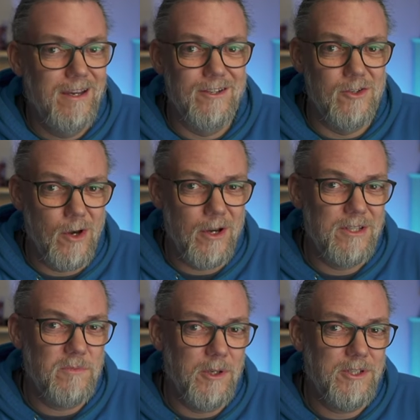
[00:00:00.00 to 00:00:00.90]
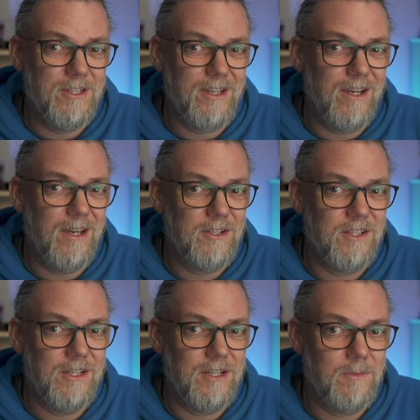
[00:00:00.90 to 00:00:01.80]
not as much as I
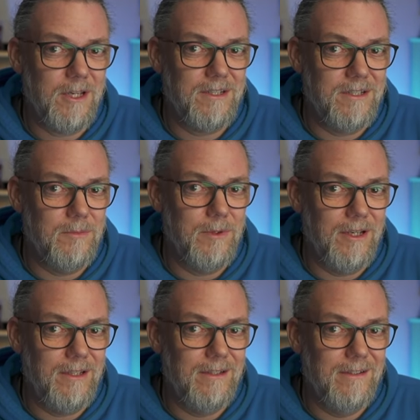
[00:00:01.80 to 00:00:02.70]
actually expected to be.